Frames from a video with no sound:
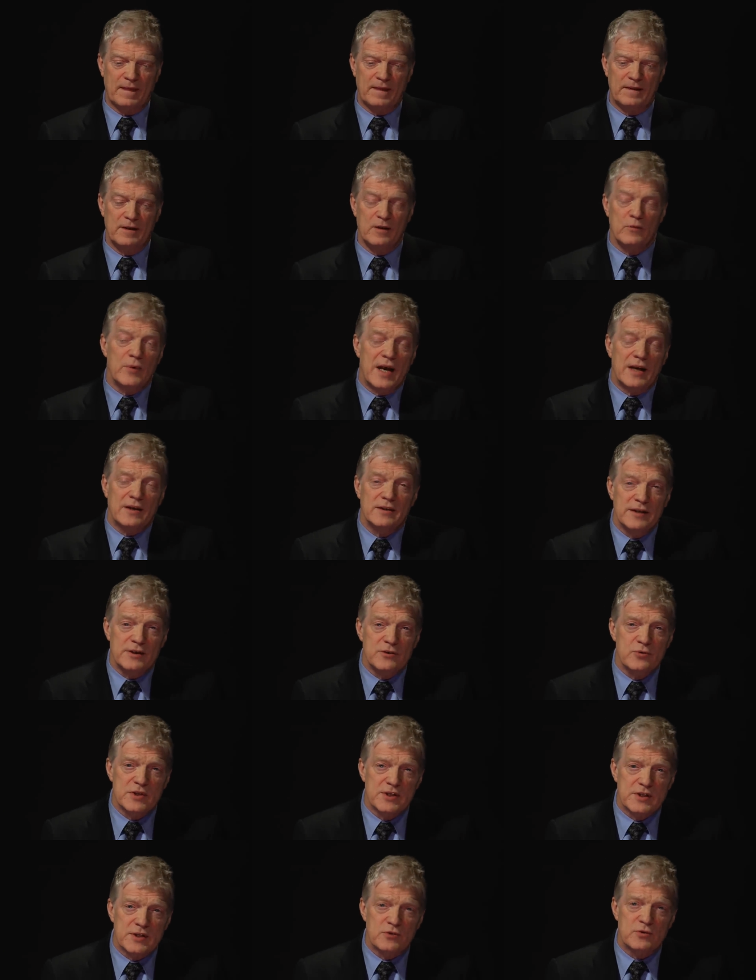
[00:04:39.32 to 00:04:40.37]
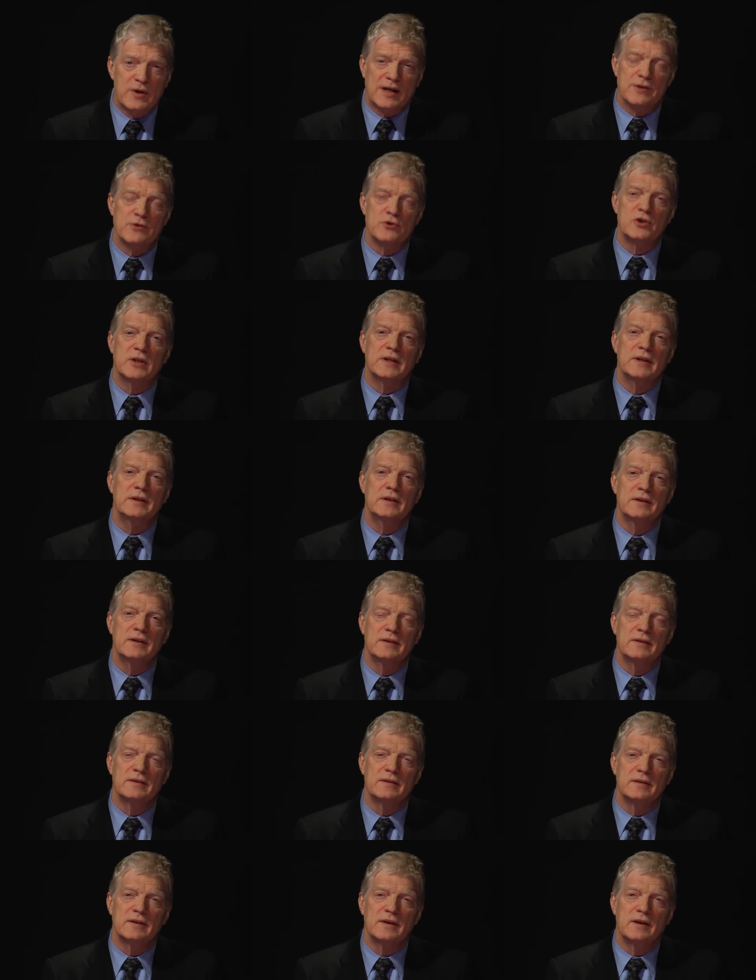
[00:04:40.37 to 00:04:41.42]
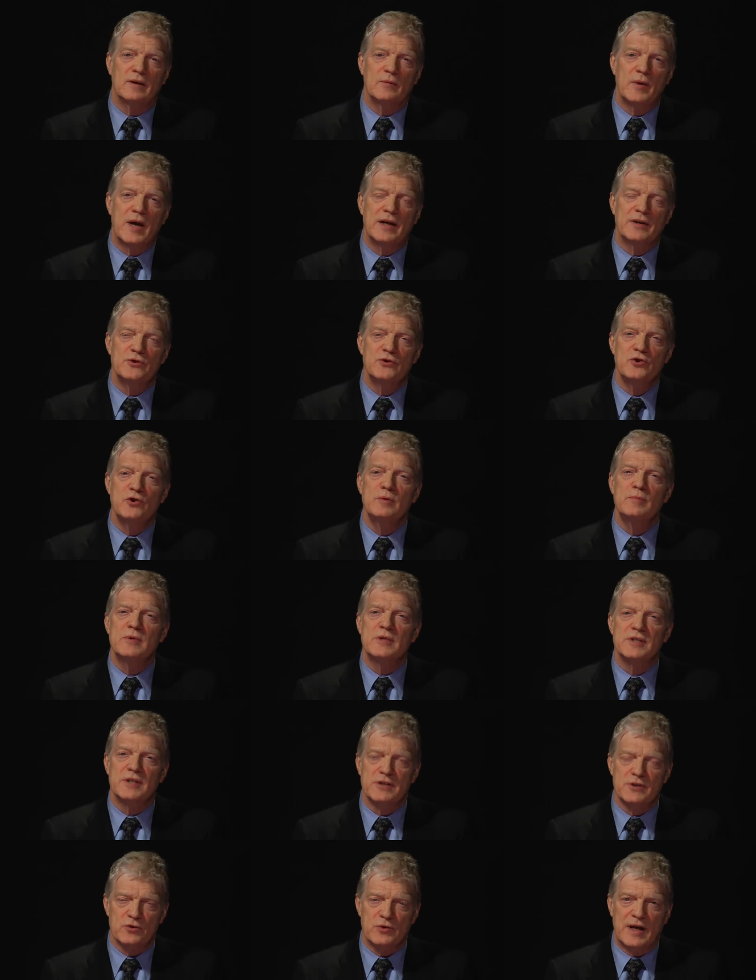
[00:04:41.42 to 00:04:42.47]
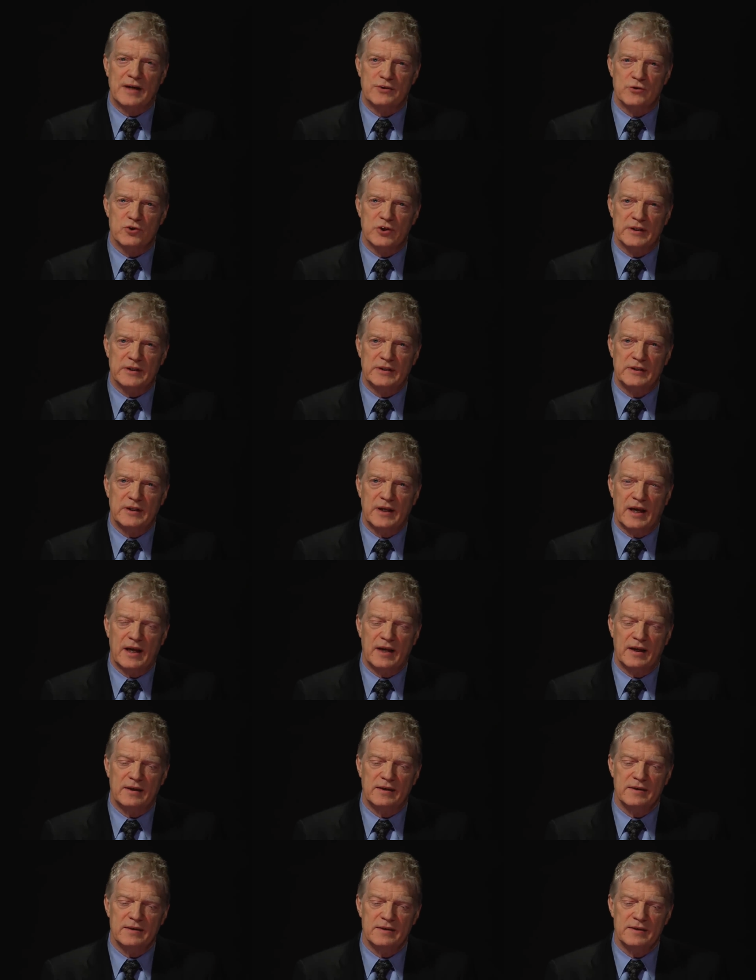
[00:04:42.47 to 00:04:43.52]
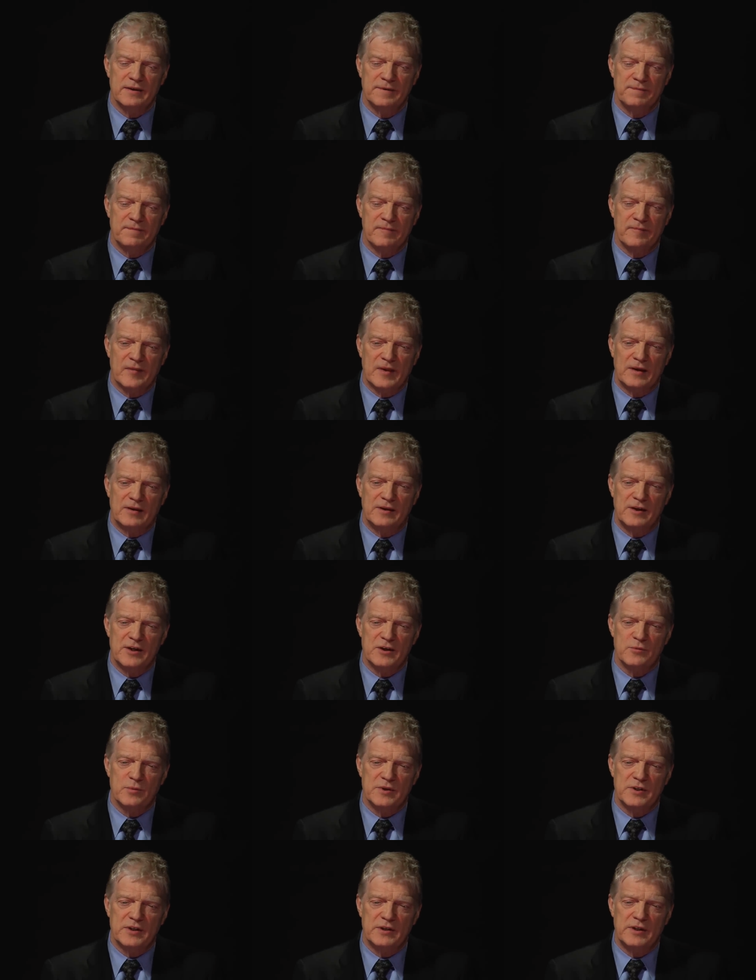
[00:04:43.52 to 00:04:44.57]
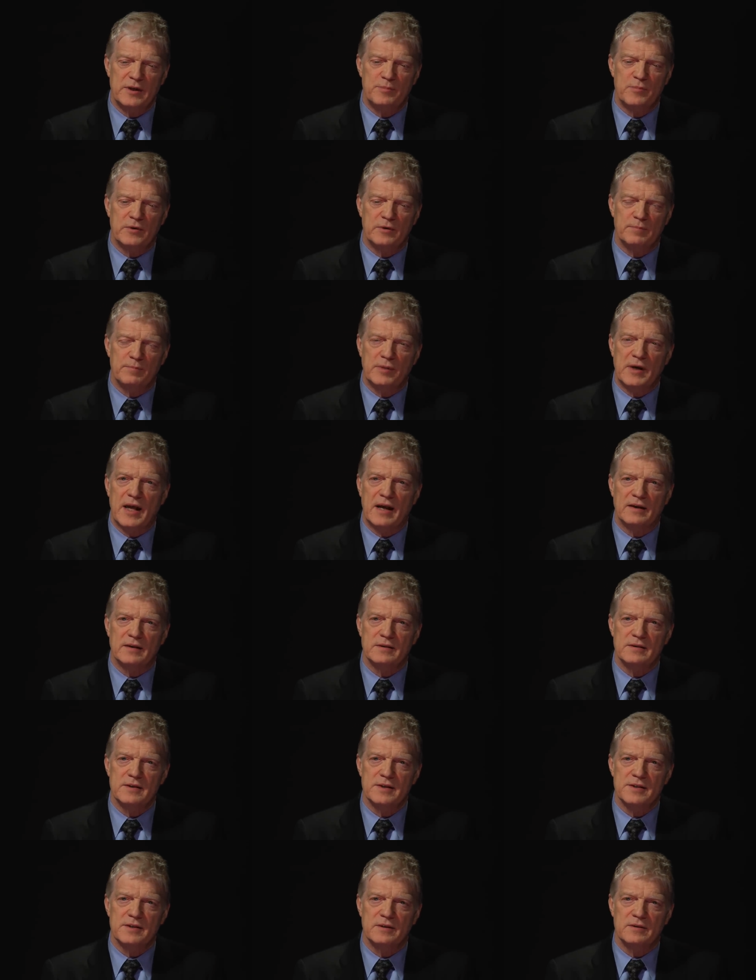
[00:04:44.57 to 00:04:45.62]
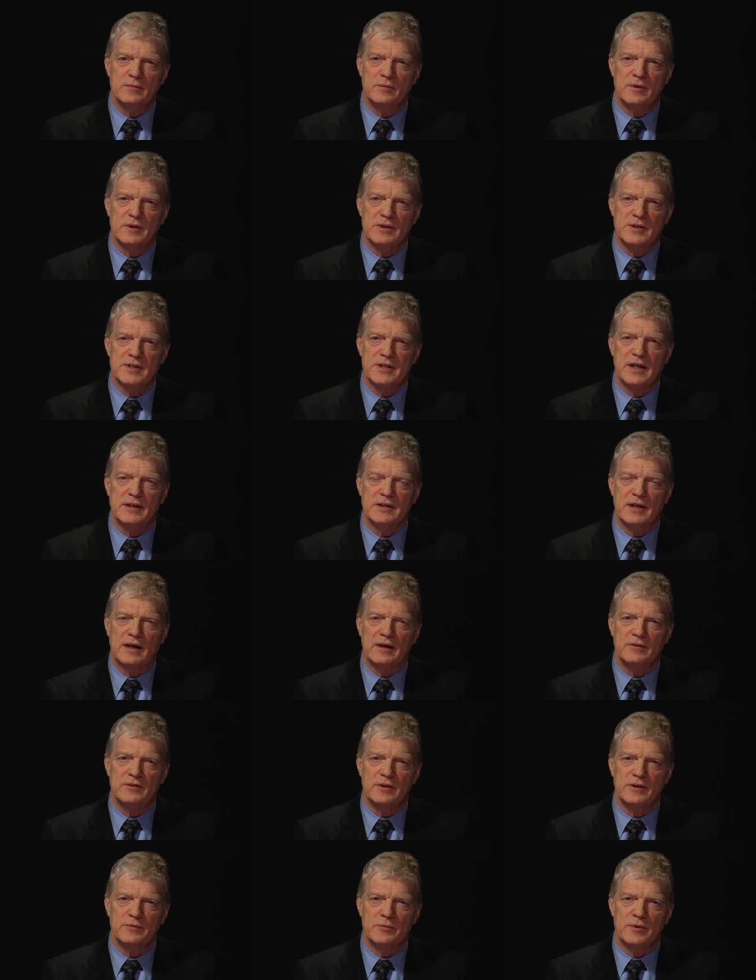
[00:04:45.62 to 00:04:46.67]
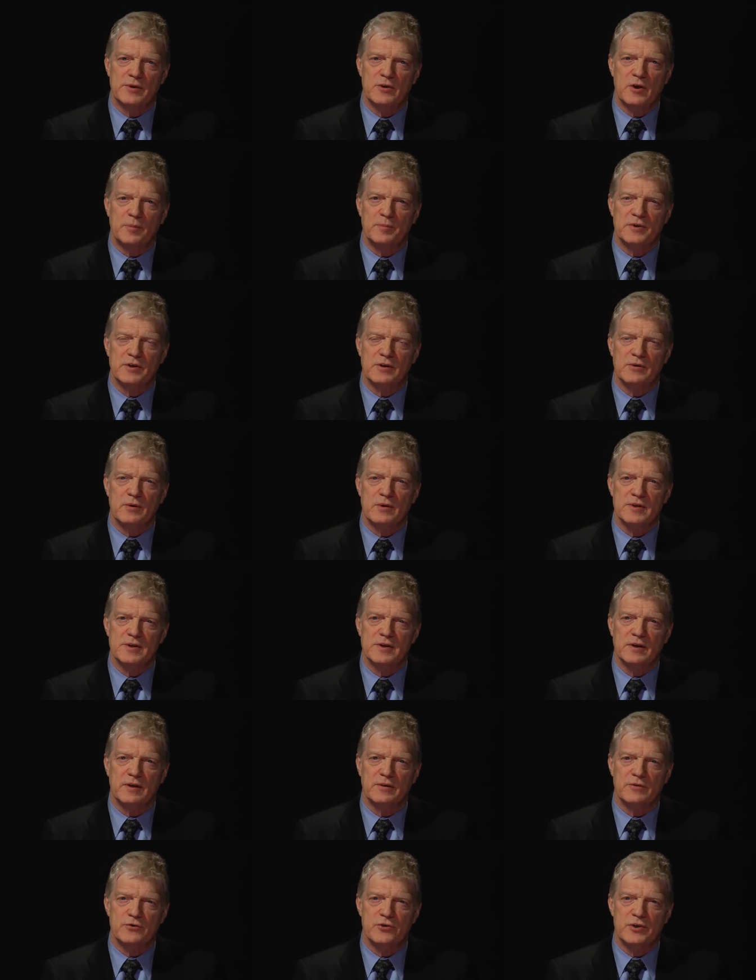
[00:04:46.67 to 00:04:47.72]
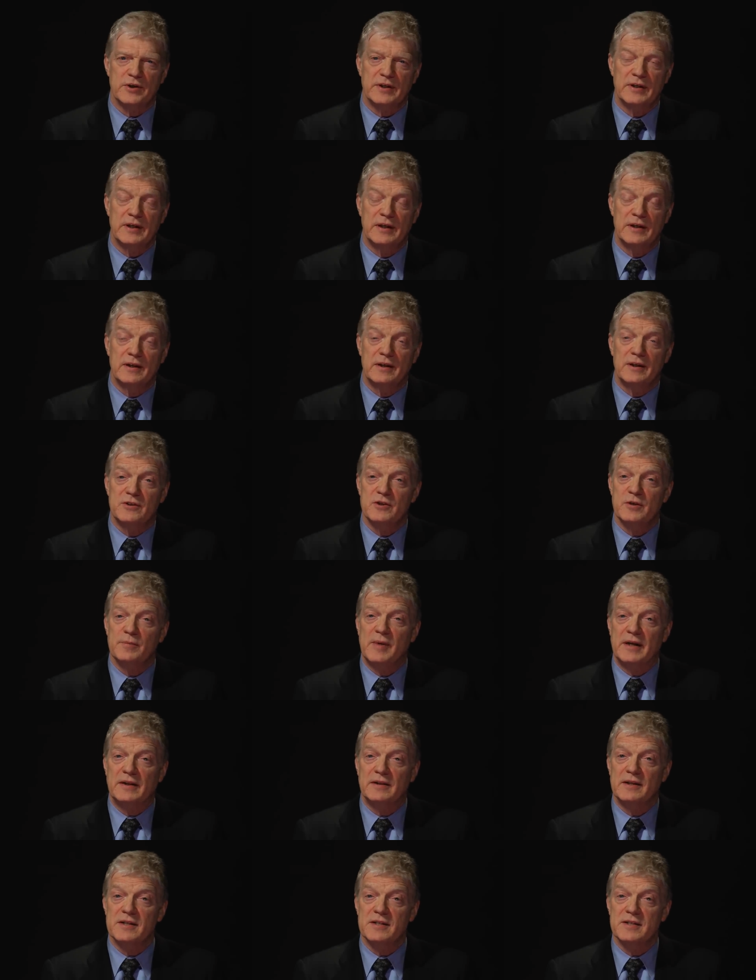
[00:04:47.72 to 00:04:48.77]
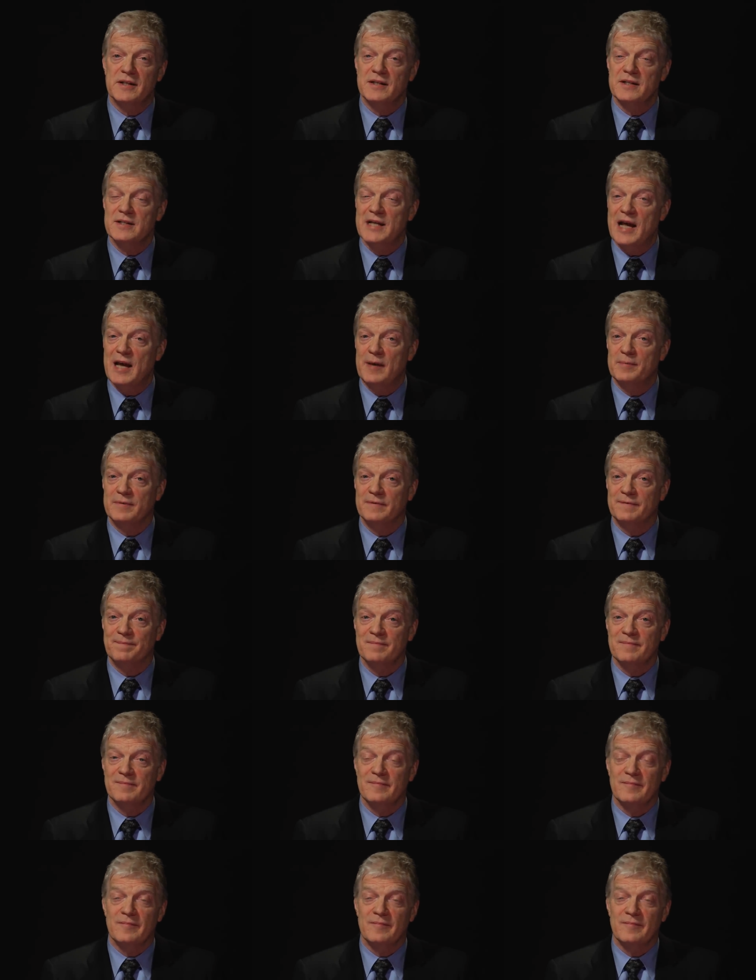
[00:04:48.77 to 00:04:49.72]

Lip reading: You know, we had a literacy strategy, we had a numeracy strategy, and these were deliberate plans that were set out, that were adopted across the country to make these things happen.